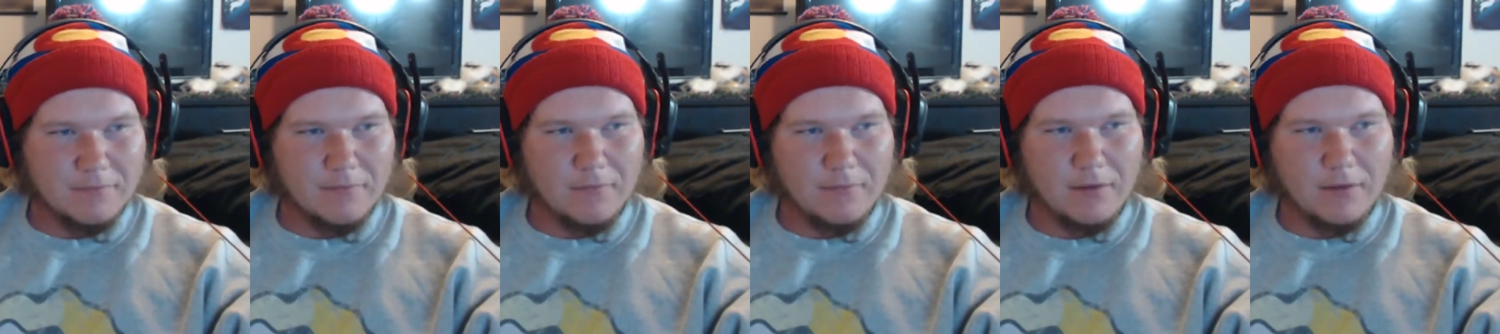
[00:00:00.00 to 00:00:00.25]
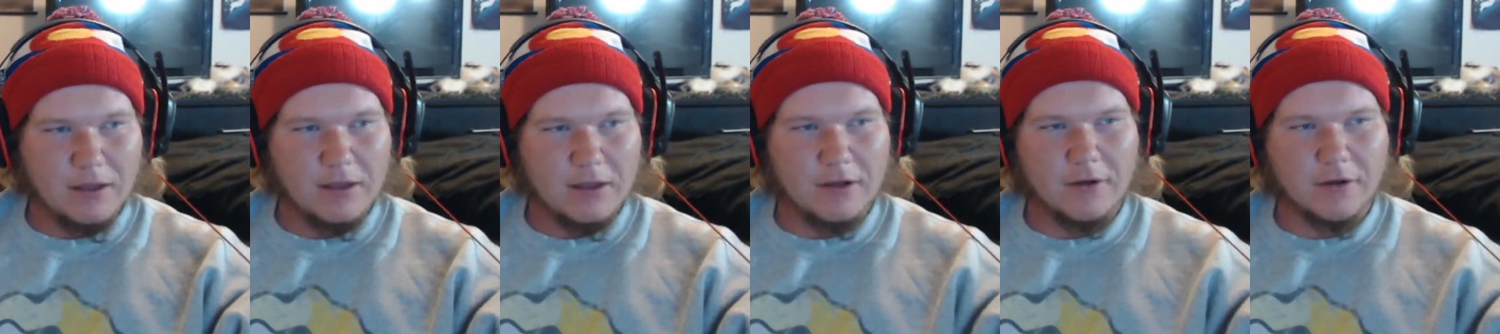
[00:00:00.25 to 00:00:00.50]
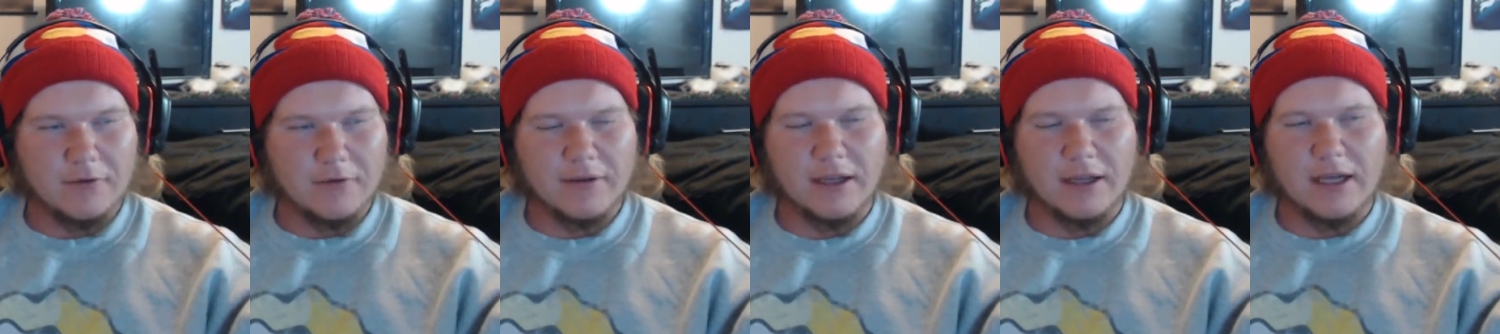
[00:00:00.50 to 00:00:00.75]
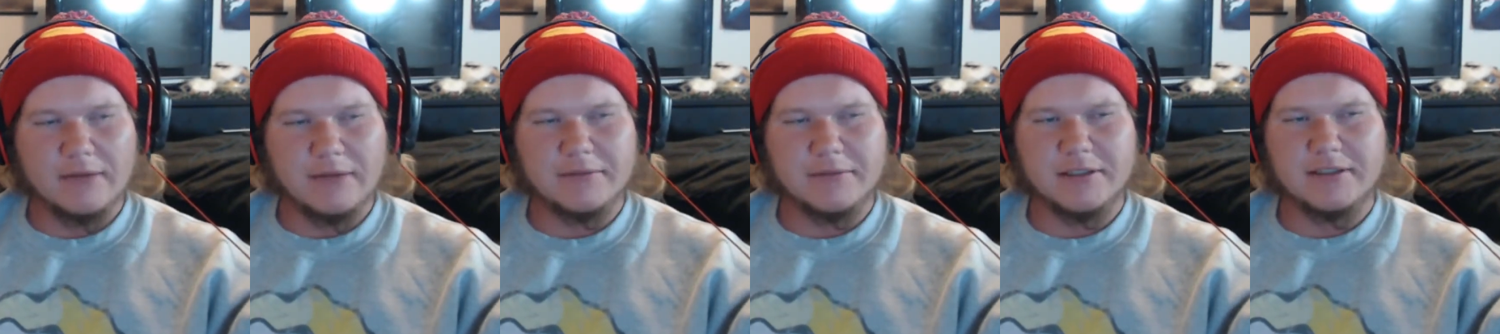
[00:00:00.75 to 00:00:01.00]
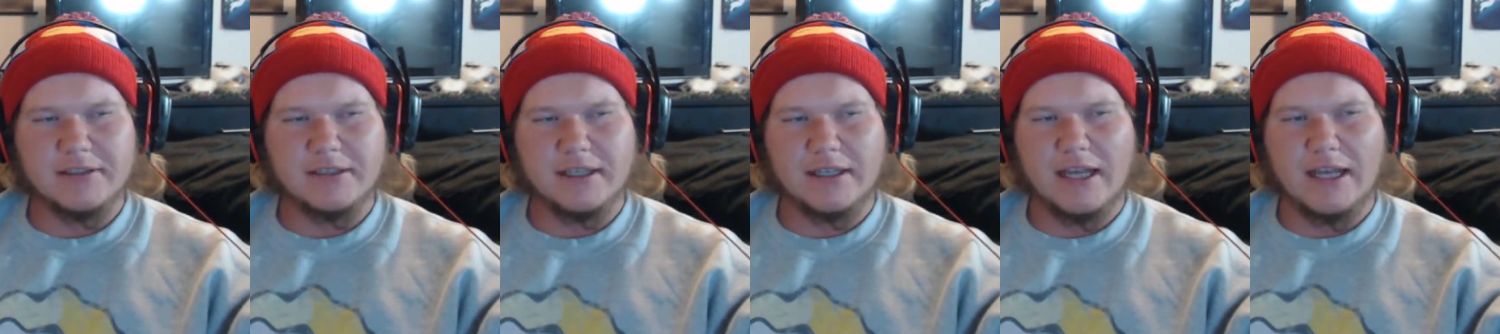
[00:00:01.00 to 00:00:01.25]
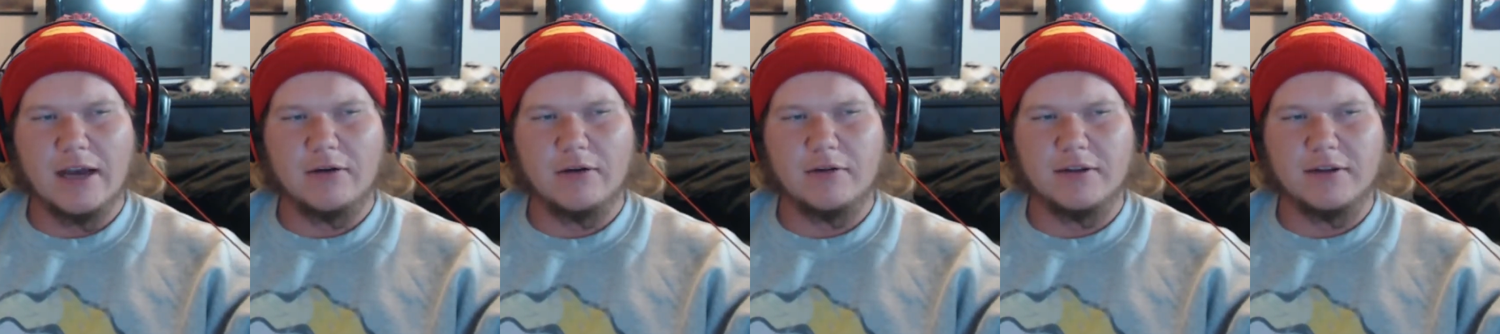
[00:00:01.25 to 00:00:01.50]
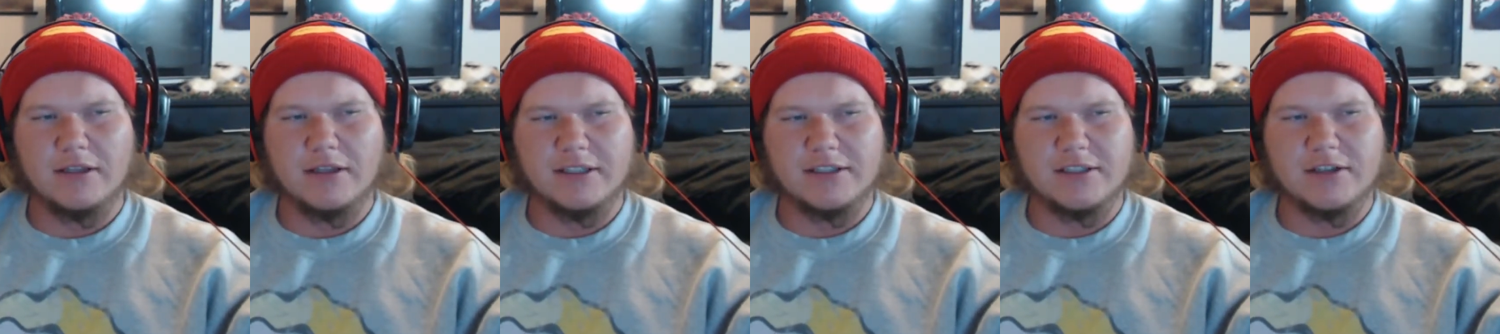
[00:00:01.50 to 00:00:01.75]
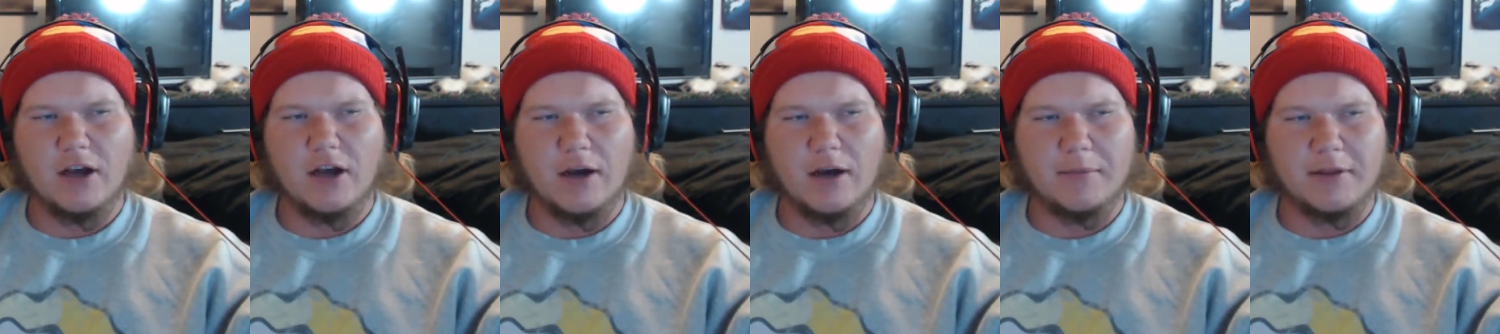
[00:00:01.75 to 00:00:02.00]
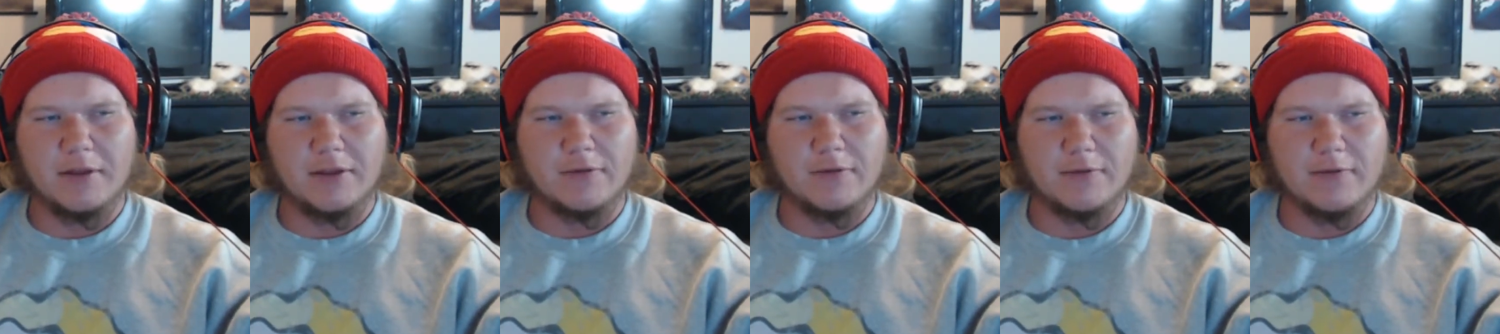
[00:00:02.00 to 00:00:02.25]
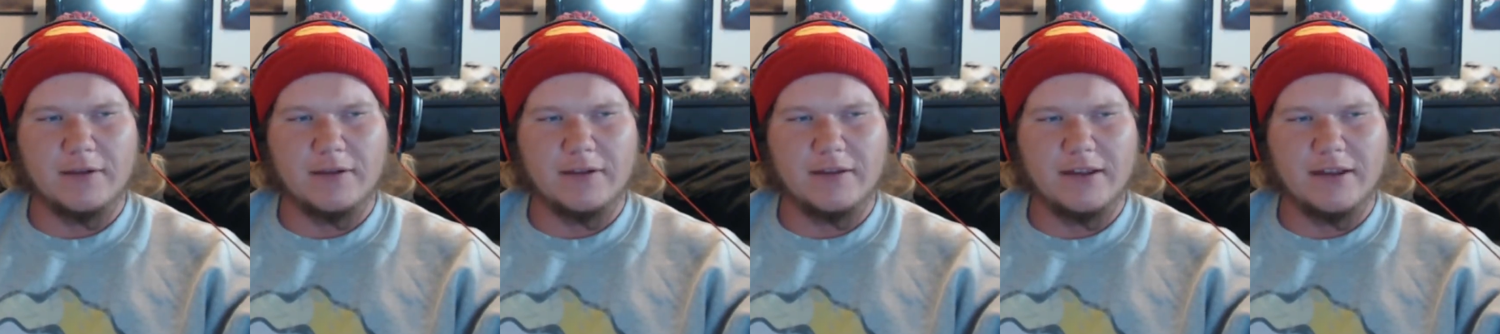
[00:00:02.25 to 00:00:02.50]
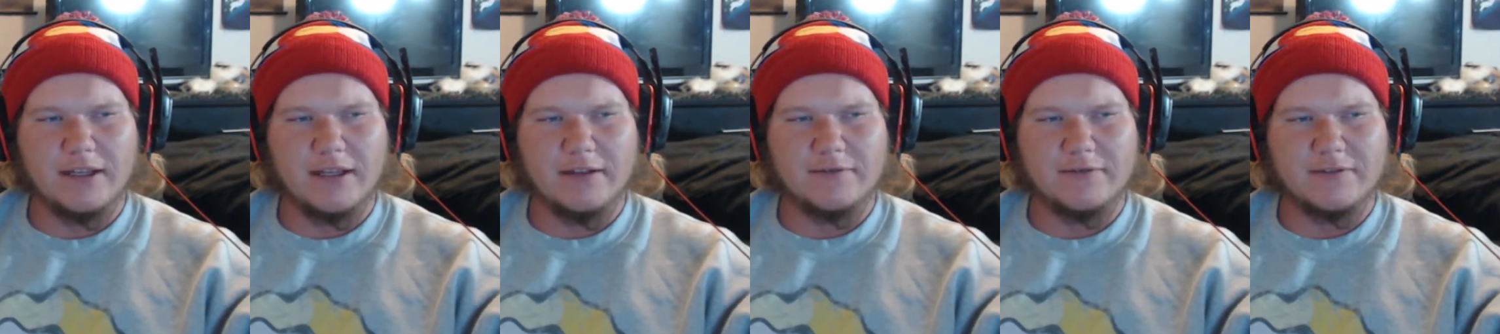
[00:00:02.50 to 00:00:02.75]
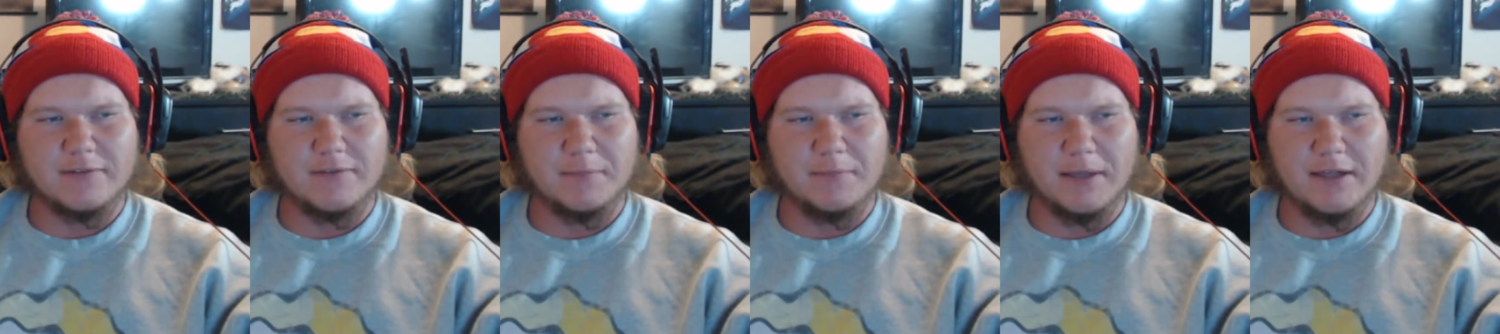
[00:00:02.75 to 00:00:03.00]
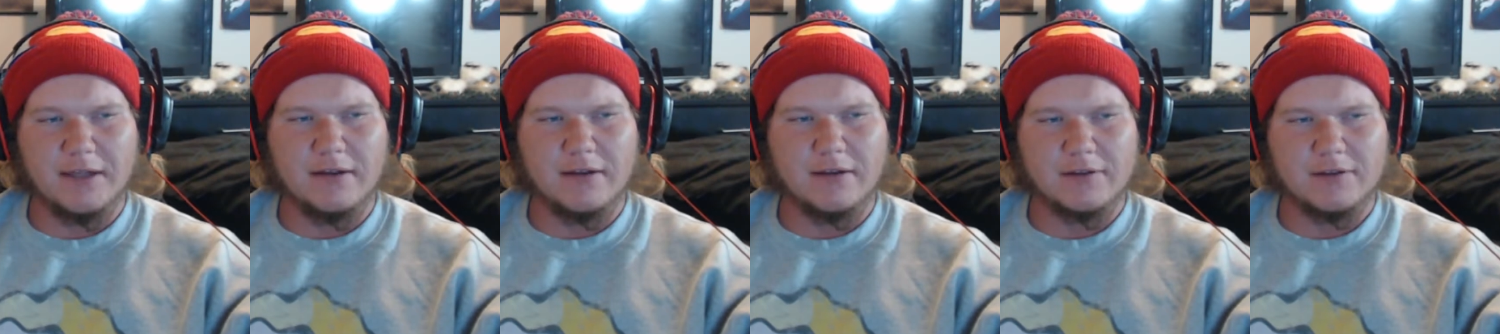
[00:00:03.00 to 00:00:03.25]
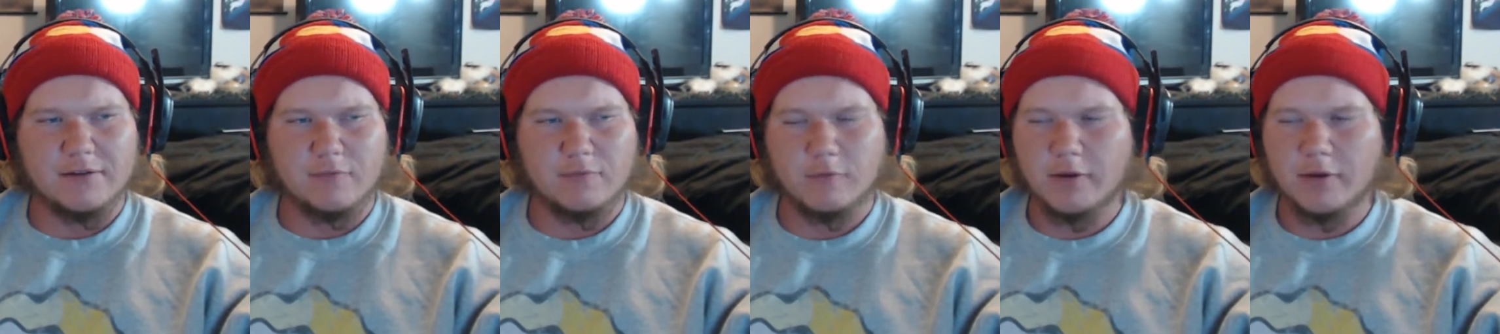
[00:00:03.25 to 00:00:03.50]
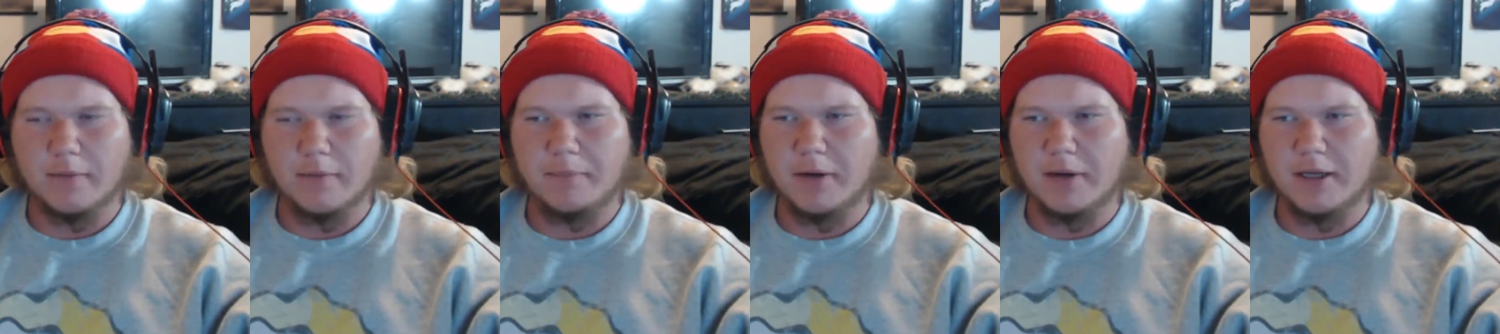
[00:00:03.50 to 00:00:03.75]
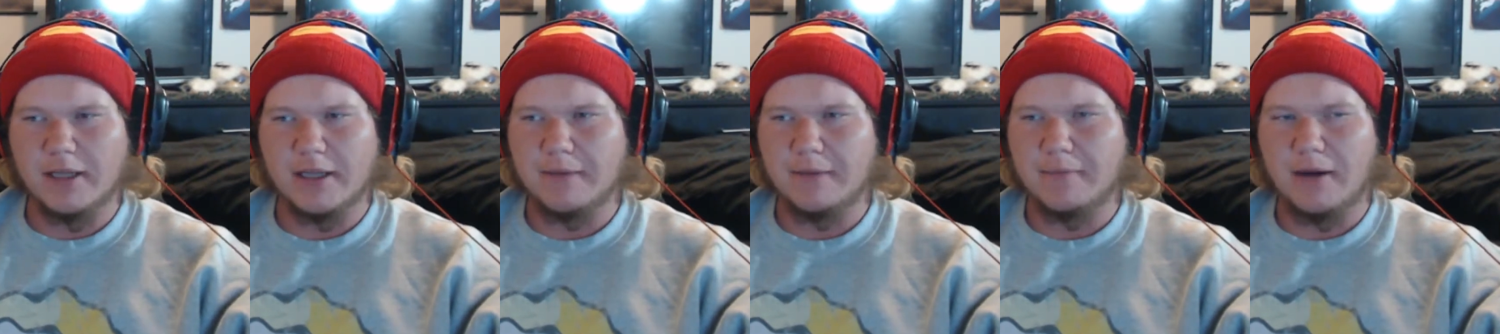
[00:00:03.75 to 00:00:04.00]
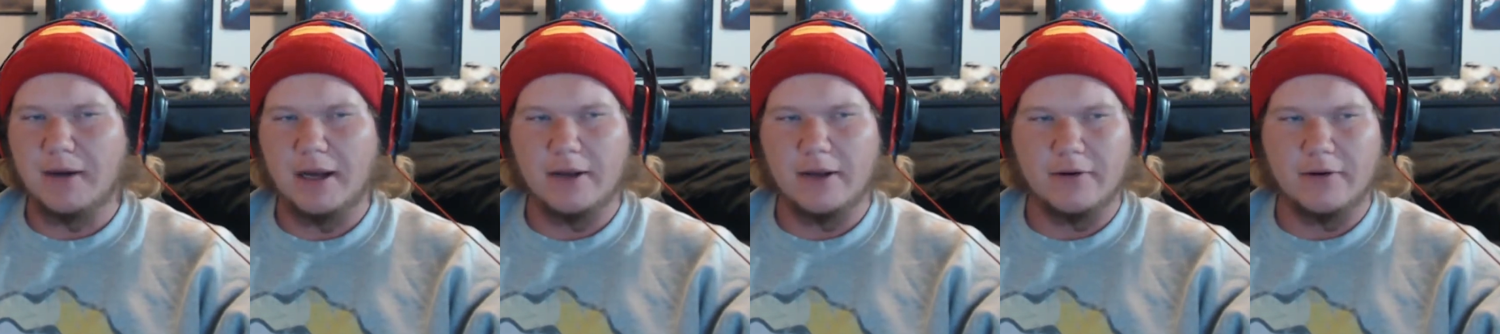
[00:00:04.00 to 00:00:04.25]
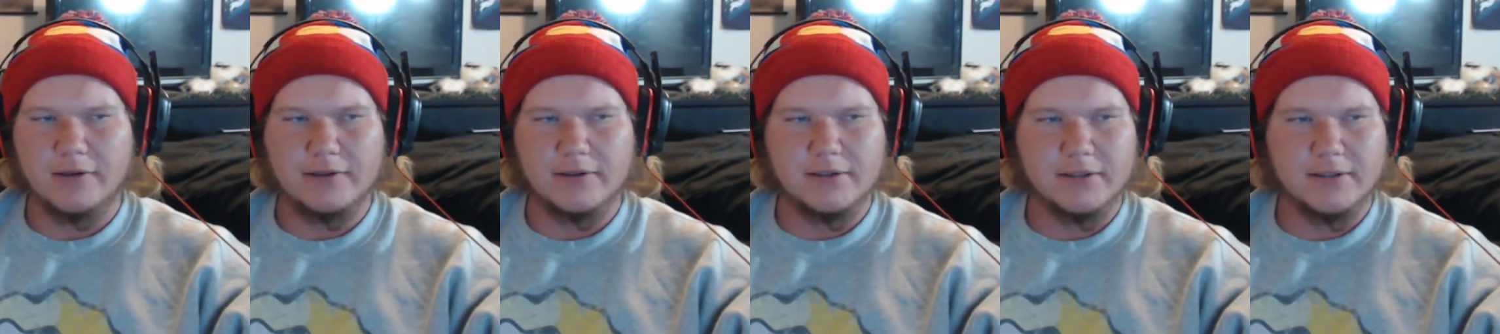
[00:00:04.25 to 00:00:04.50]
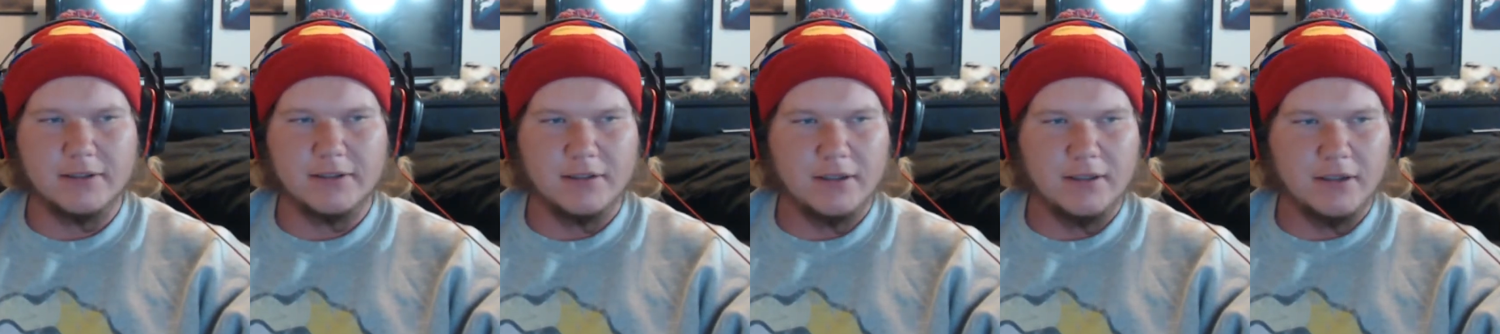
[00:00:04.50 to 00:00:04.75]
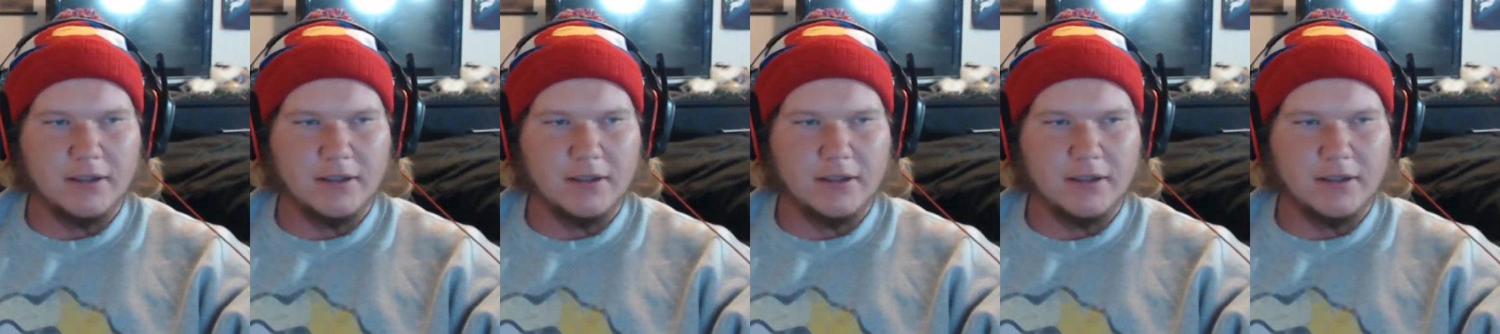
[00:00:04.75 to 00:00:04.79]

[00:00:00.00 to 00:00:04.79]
Cabji's like, how could these common thieves beat us? We're the Buggy Pirates.